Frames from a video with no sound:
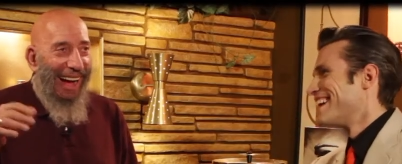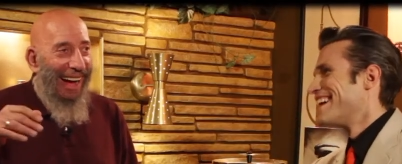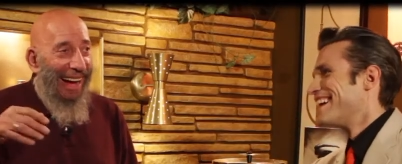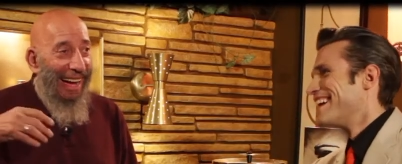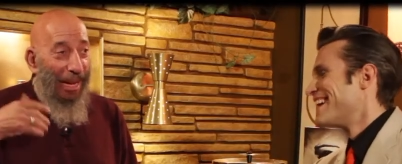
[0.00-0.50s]
Speaker 1: I,
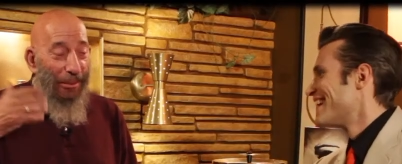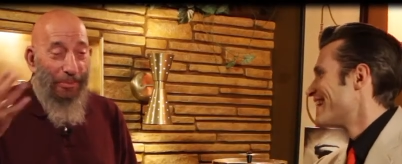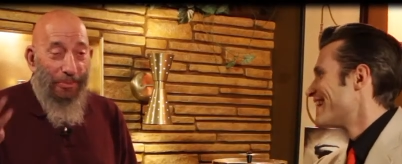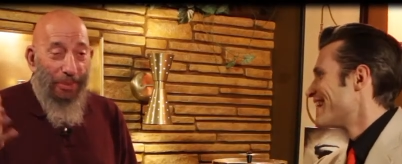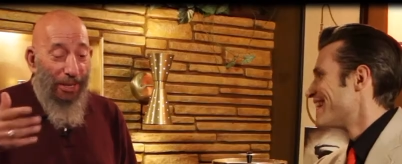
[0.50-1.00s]
I
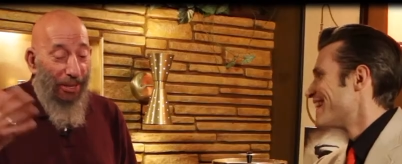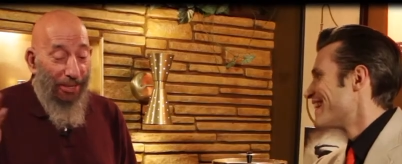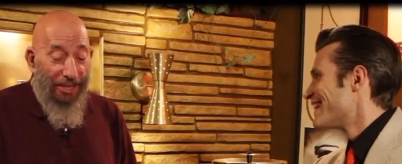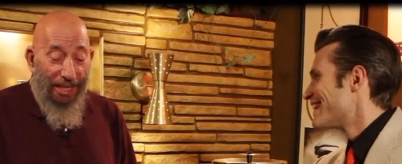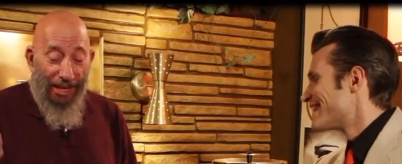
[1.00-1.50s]
put it all
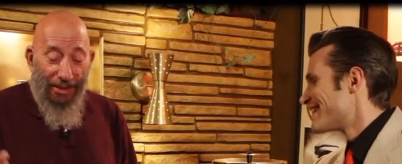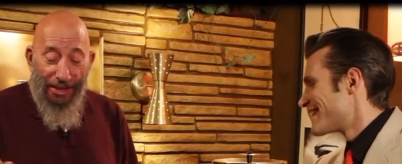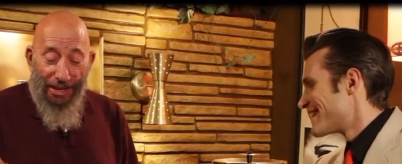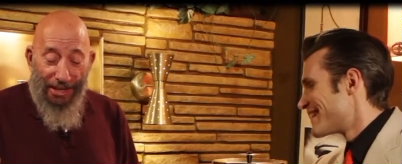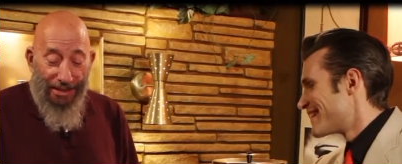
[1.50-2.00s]
together
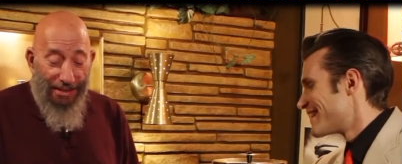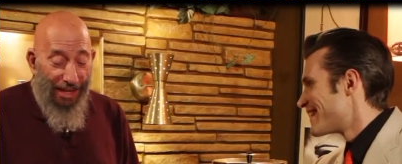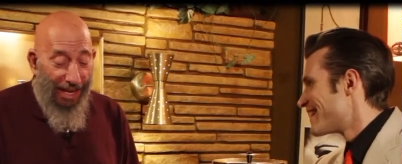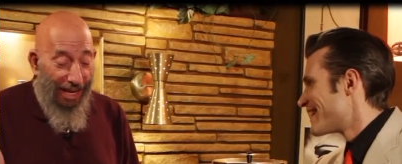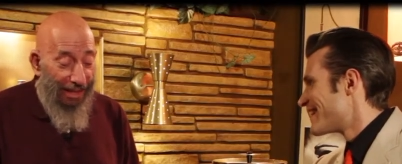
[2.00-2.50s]
and
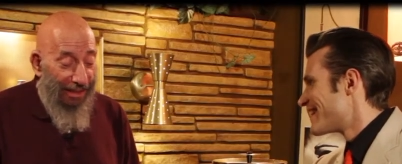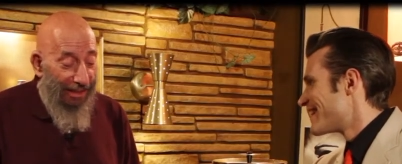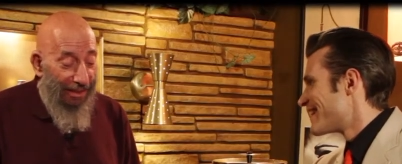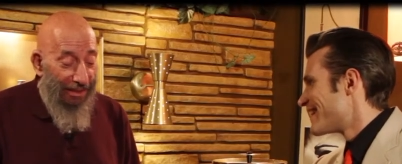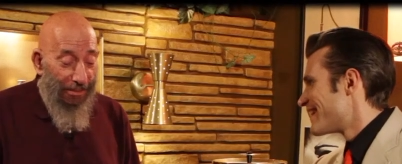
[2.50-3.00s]

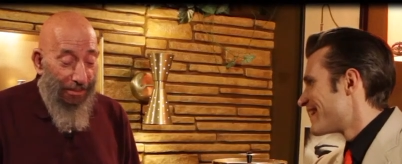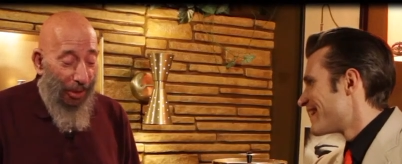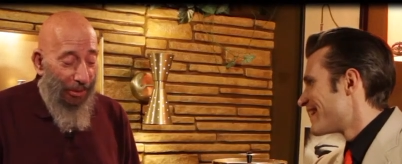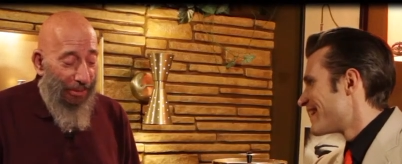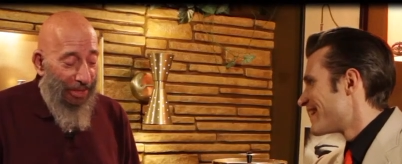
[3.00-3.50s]
and
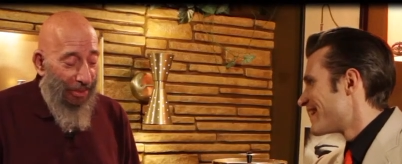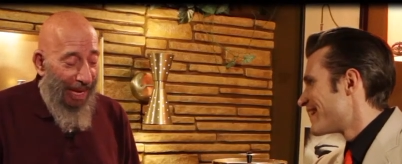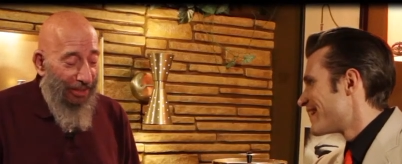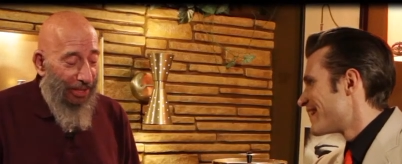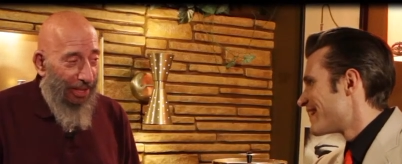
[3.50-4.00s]
boom, it's
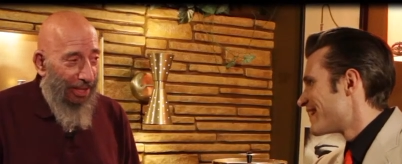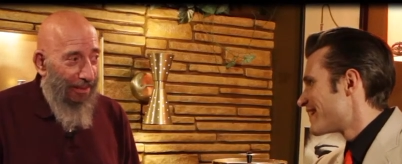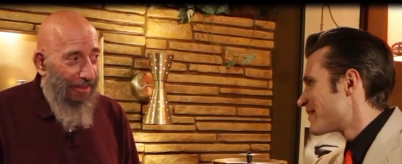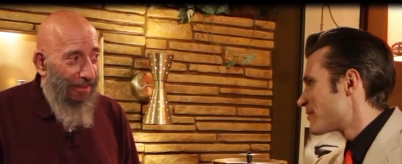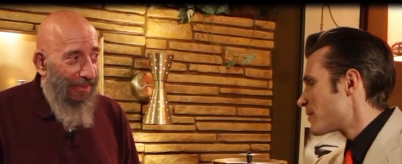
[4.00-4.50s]
magic.
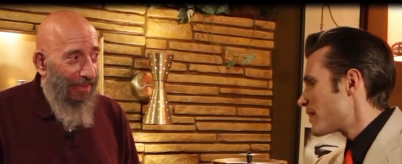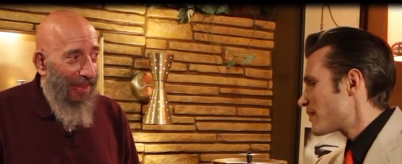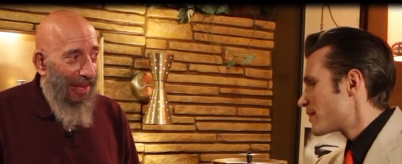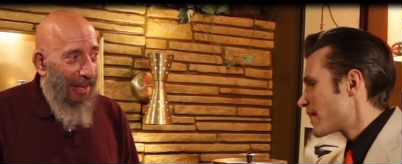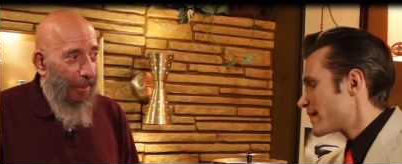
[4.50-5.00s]
Speaker 2: Wow.
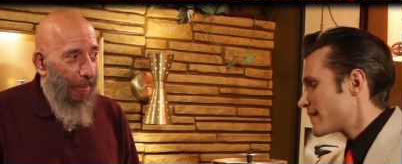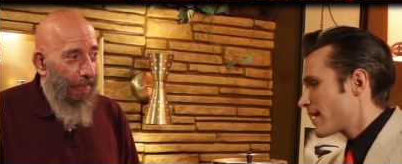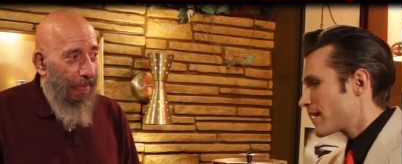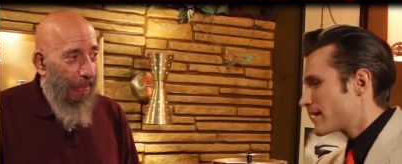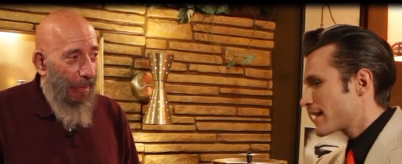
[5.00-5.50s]
And how,
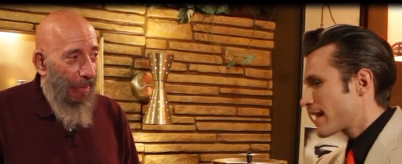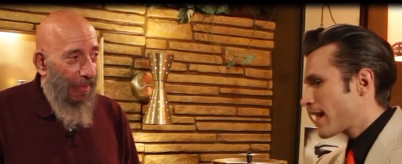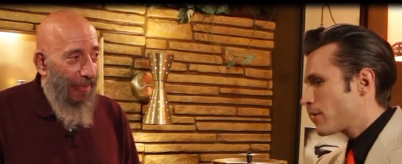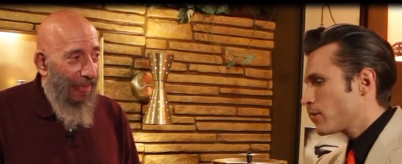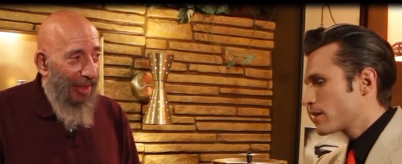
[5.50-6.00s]

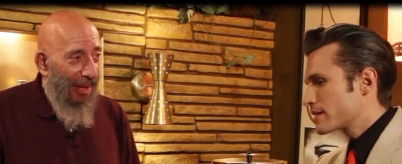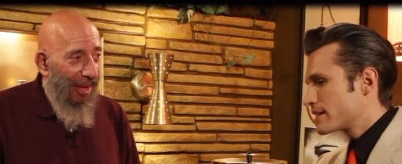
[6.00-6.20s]
how long did